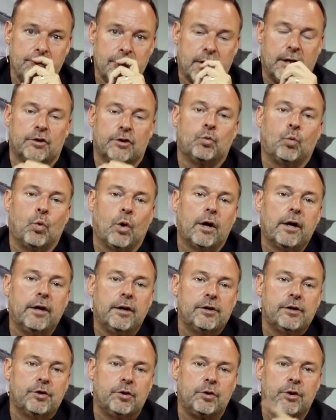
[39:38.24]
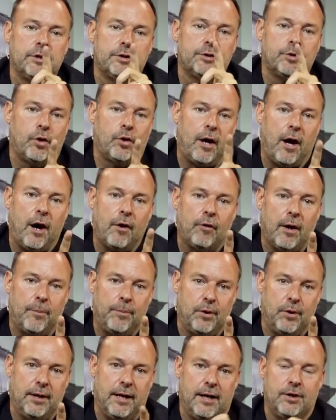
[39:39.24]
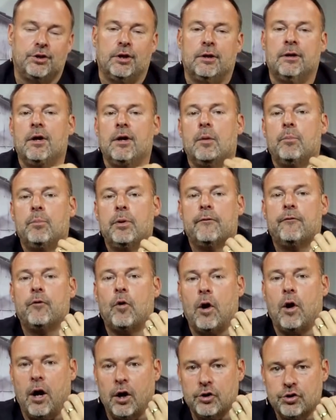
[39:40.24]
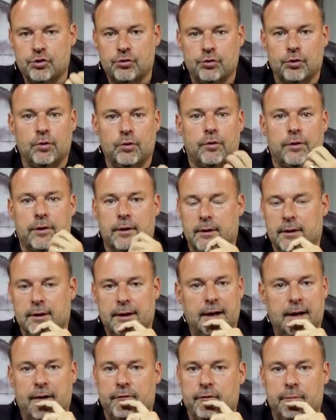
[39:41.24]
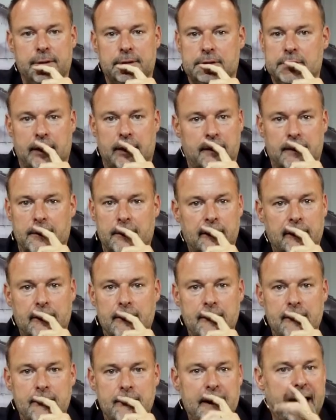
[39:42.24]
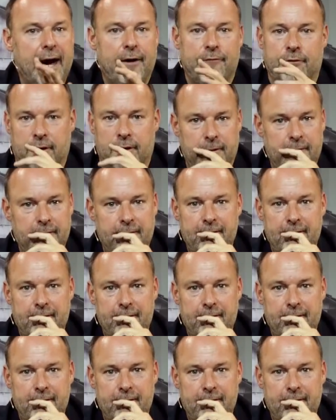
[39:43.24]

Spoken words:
because we're going to destroy our reputation before our truth can ever be shared, ever.